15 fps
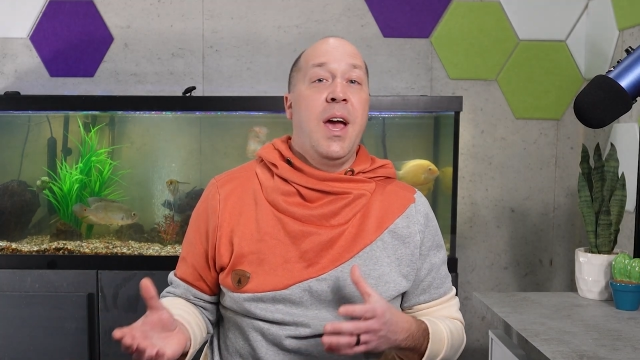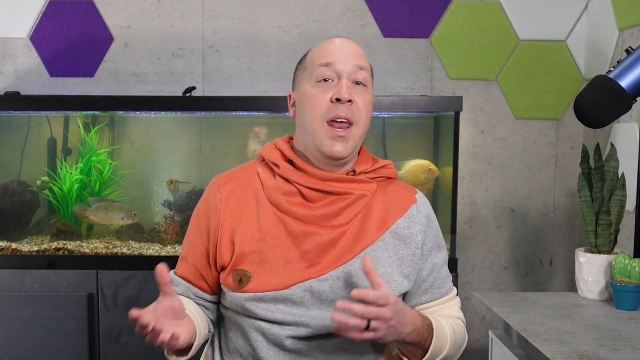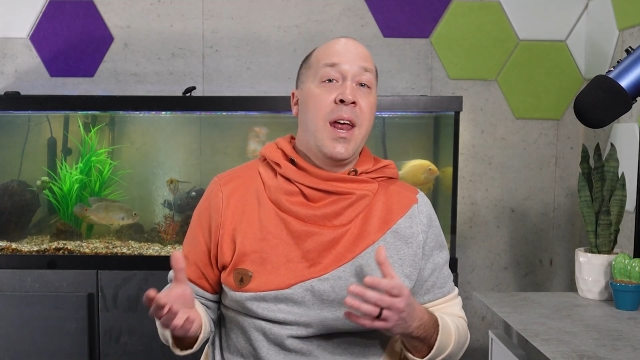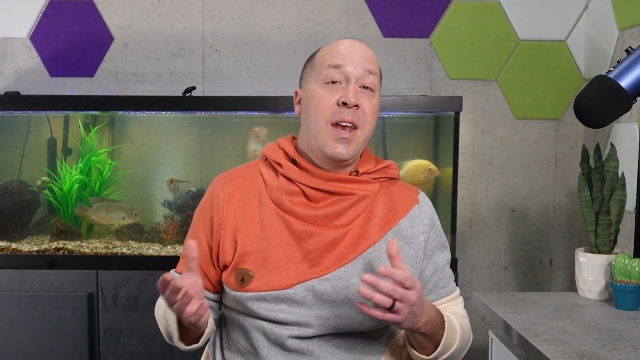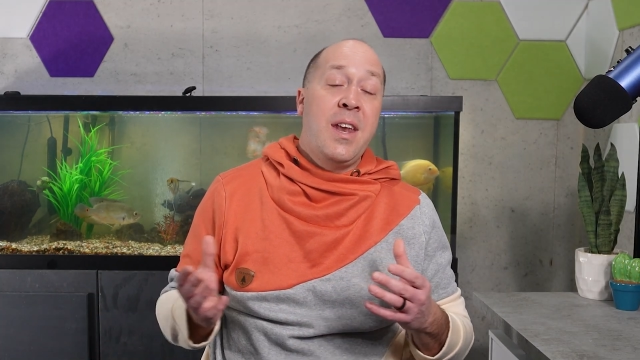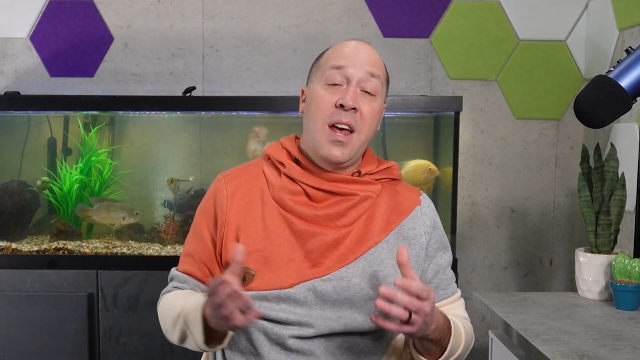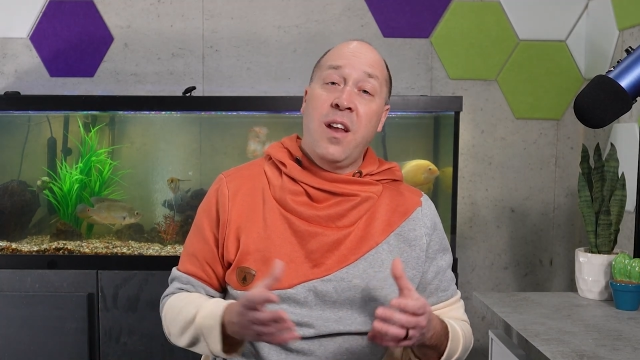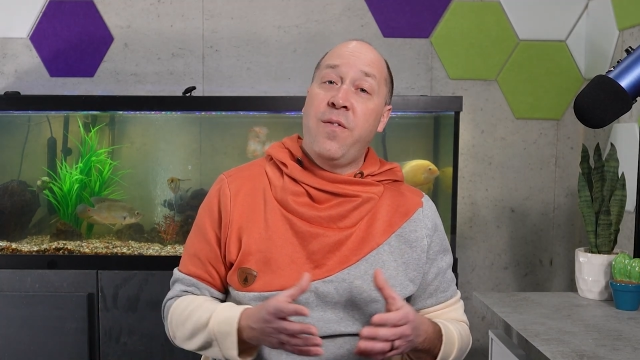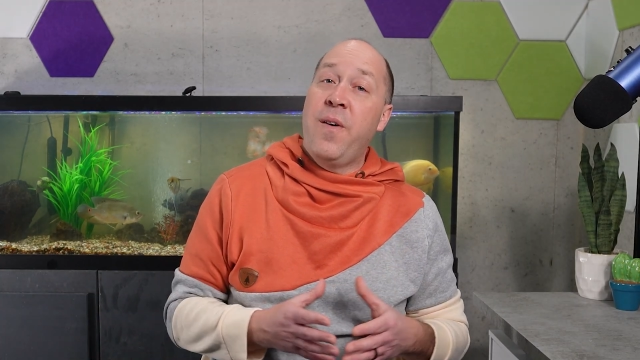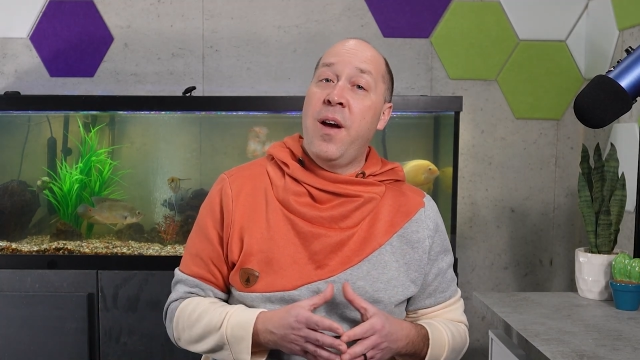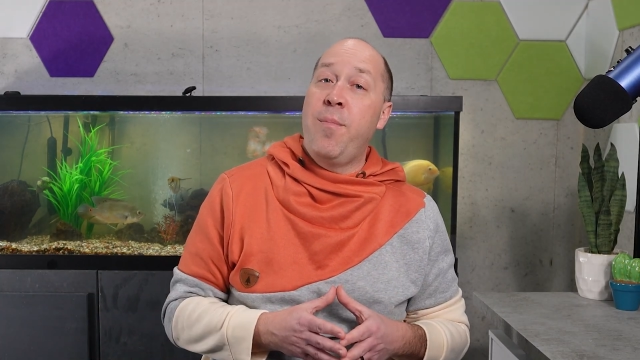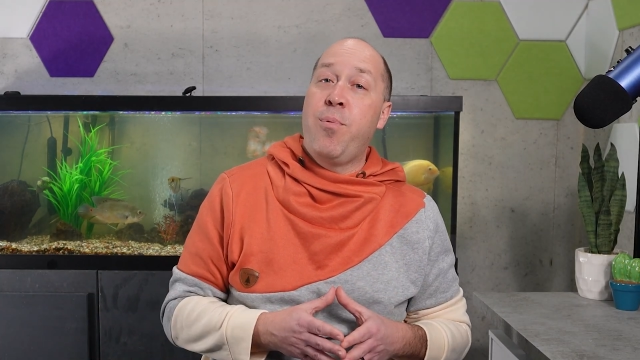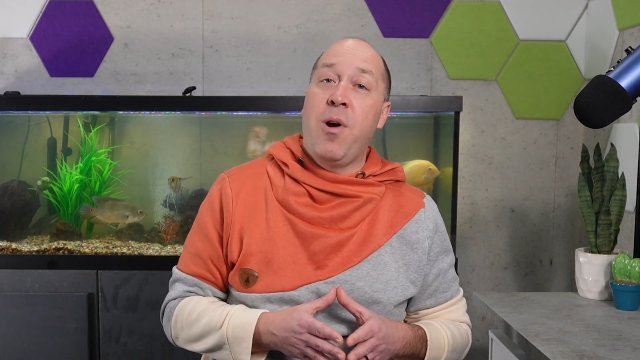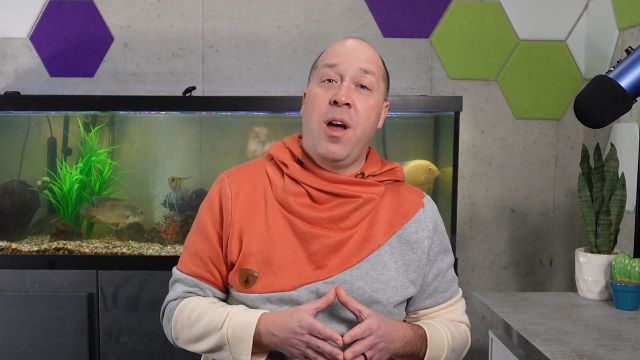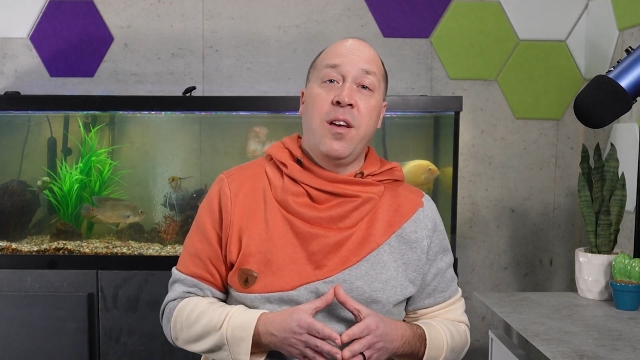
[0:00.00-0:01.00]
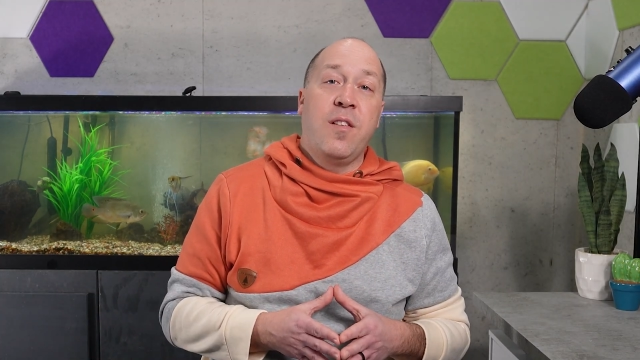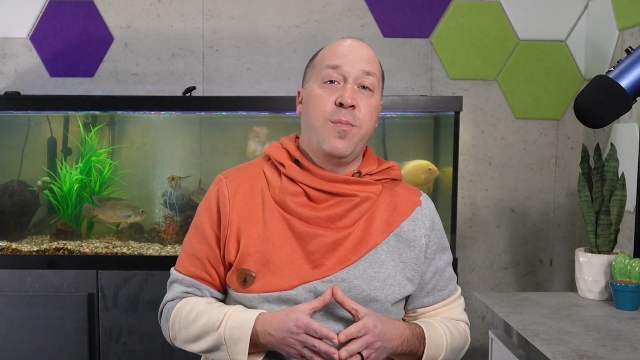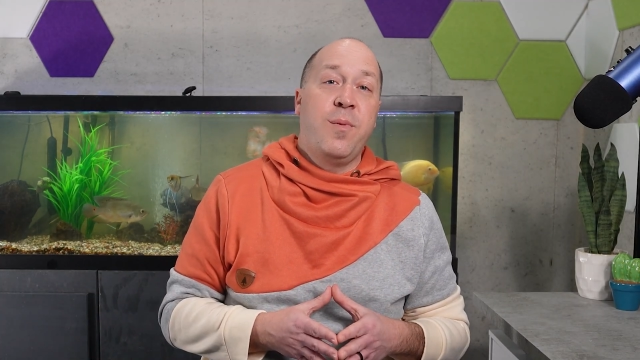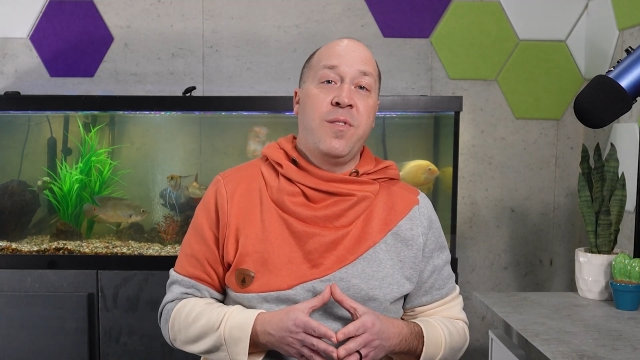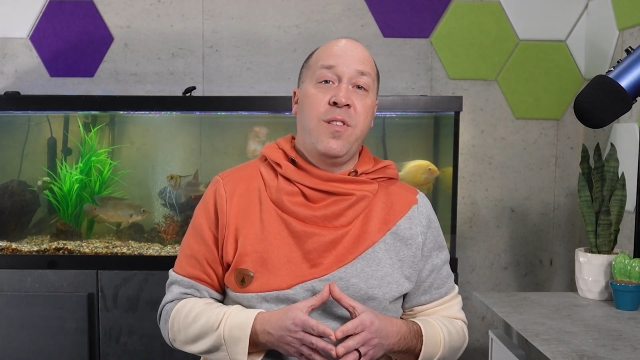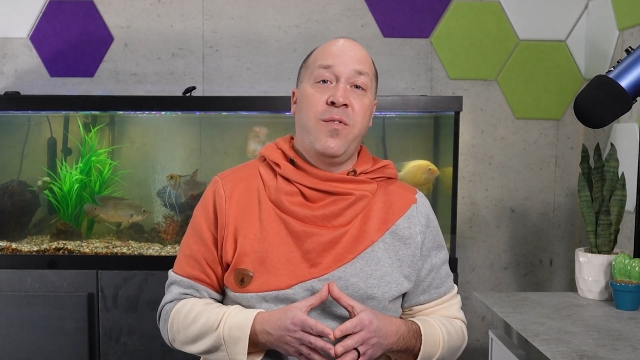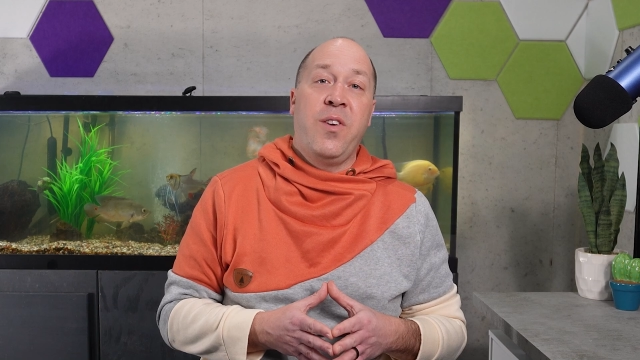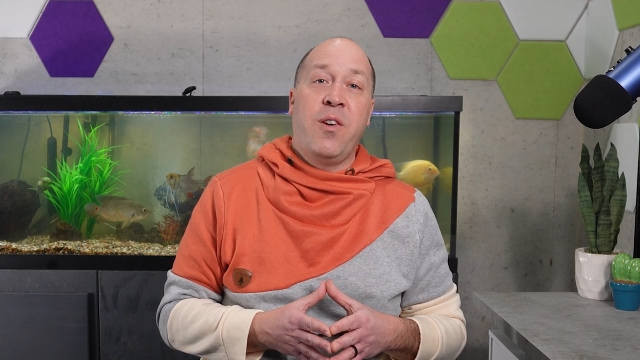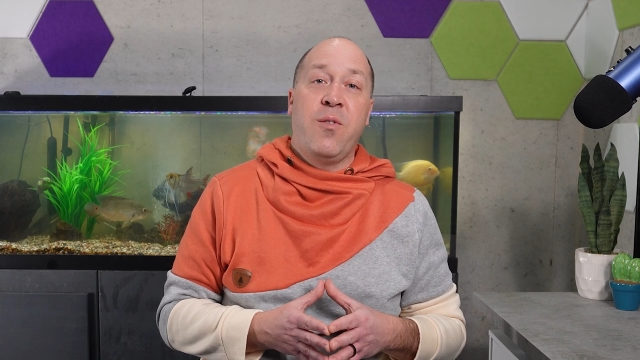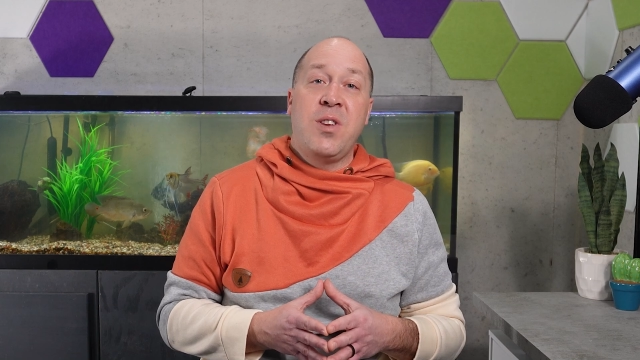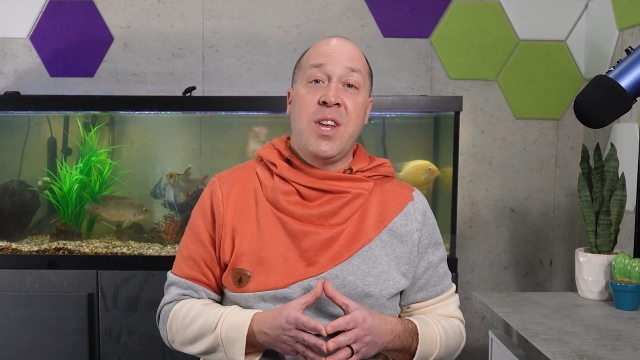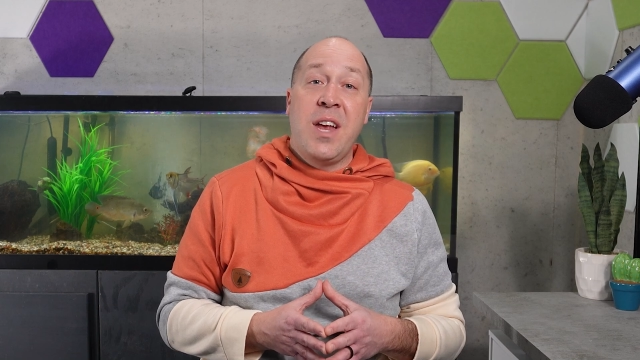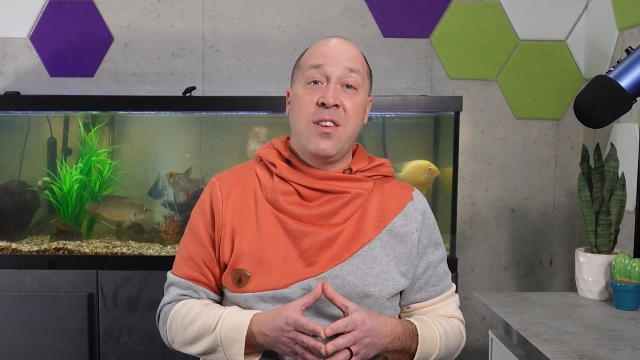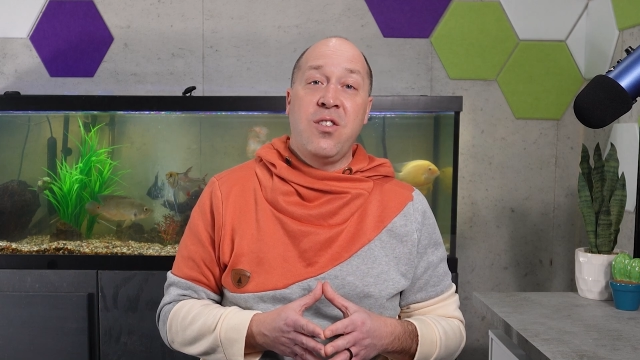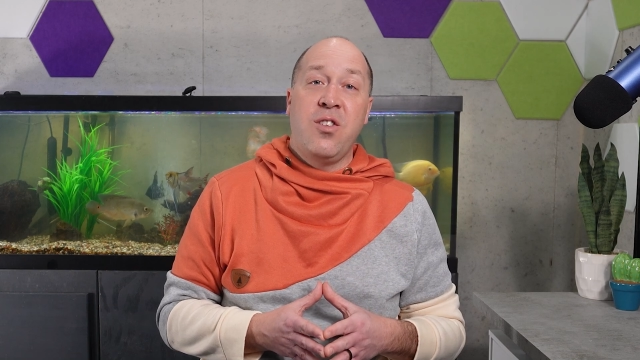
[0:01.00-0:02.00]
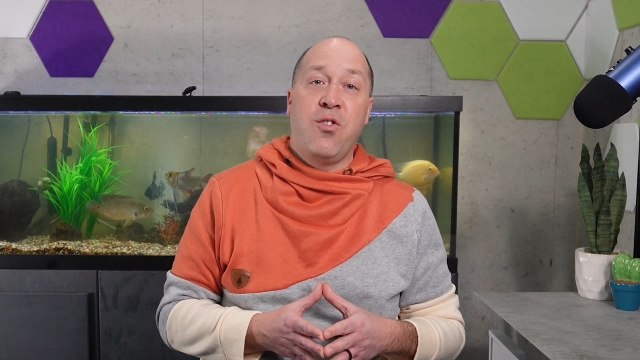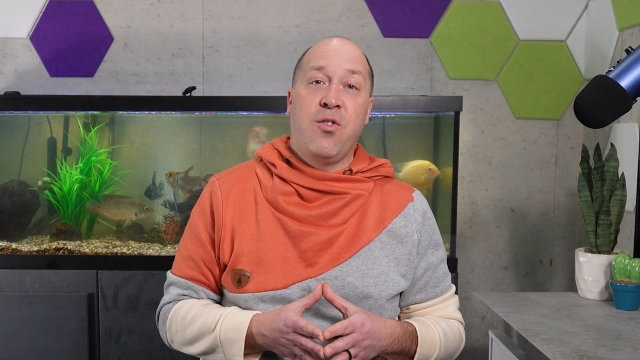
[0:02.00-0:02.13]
and identify product-specific retention